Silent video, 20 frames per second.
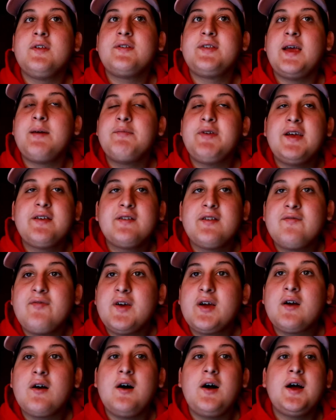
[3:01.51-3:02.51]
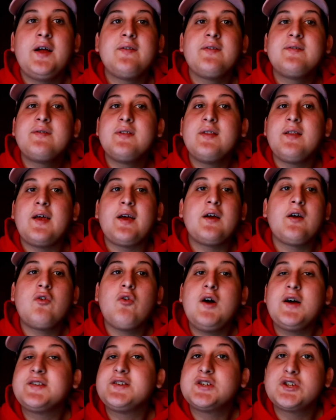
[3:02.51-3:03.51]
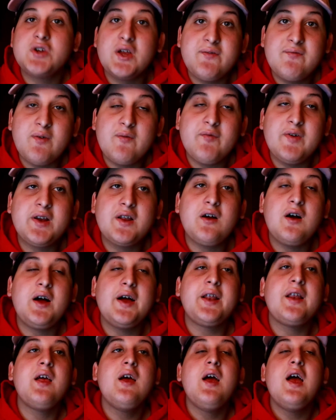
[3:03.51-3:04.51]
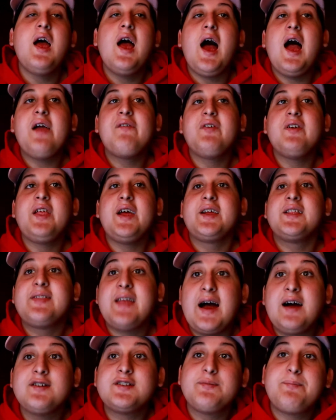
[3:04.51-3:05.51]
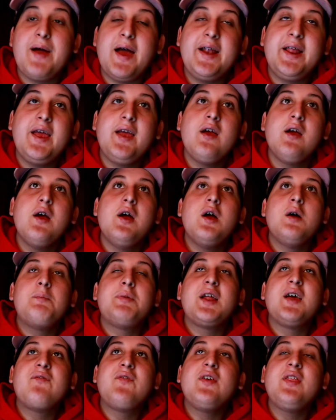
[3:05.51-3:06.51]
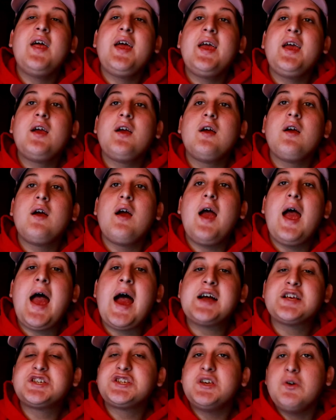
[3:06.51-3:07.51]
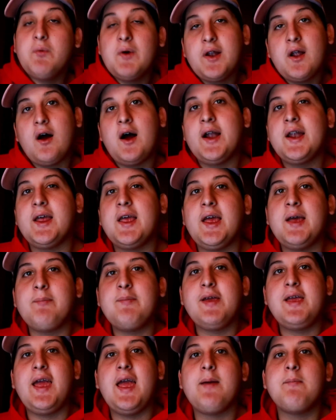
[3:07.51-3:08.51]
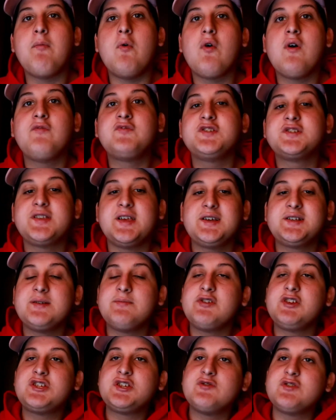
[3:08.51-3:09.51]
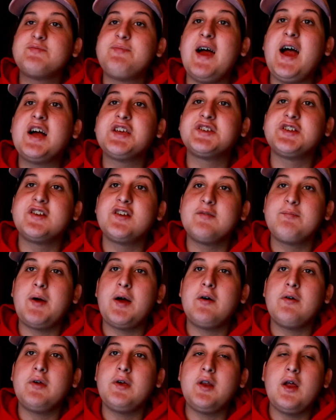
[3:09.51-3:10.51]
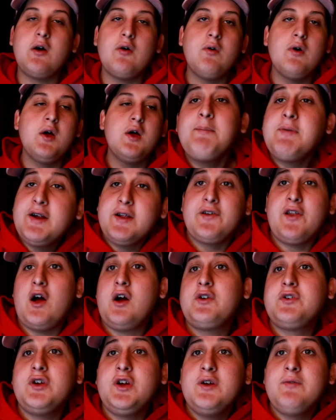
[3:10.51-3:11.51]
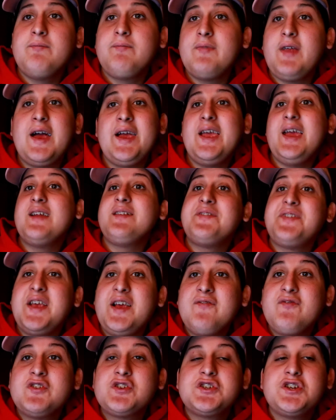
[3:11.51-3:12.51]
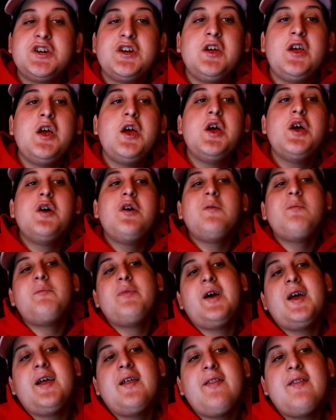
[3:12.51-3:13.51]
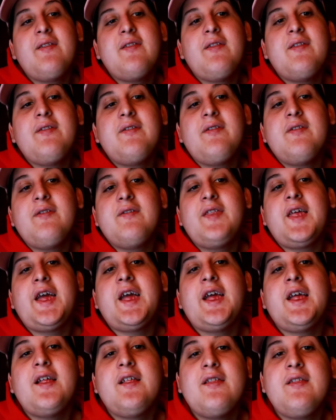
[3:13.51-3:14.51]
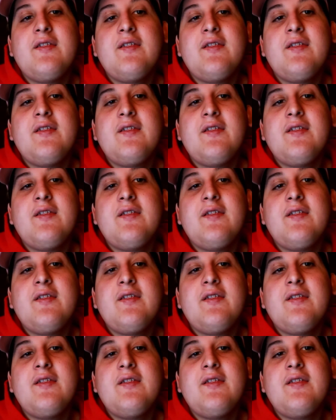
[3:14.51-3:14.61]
same days as VidCon's, like across the street from VidCon, I feel like that's petty. But I feel like as she went on, it became more of just like something that she was passionate about, you know? I'm not a doctor, I can't say for sure, but that